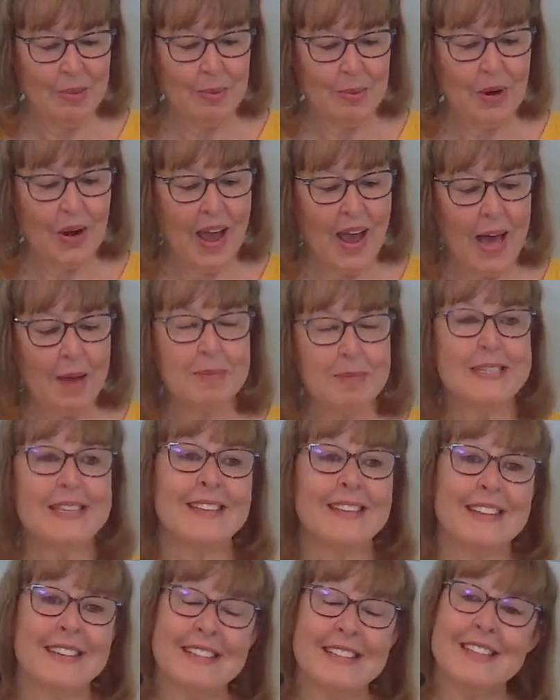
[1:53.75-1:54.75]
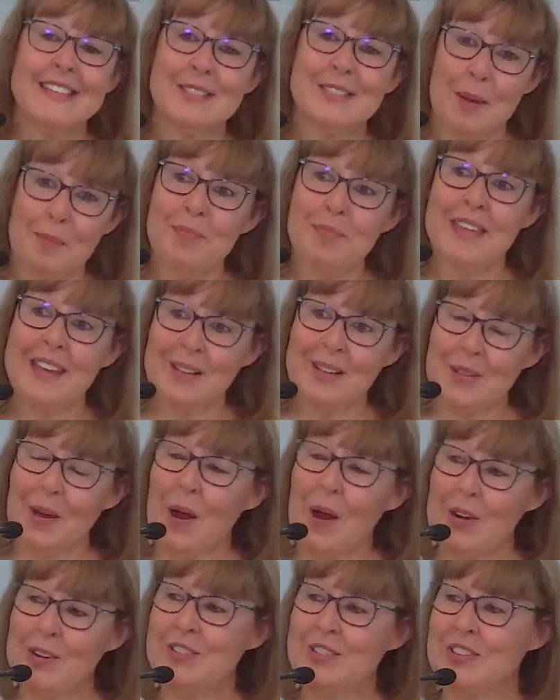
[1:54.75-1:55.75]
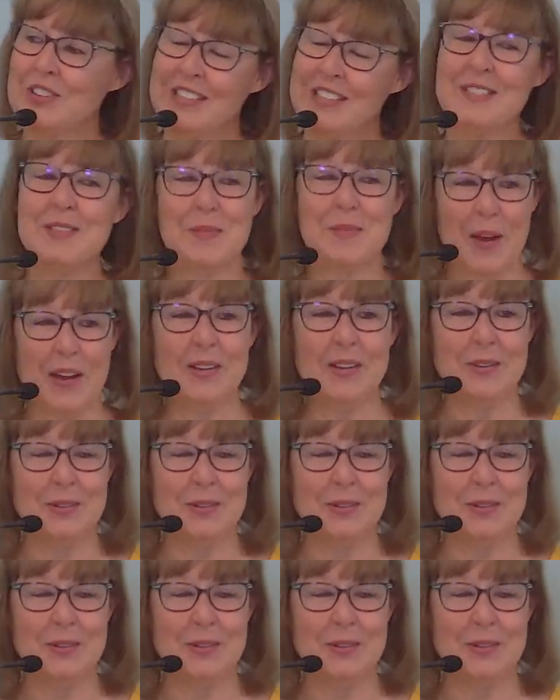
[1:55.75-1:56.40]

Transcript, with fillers: Perhaps this something larger is what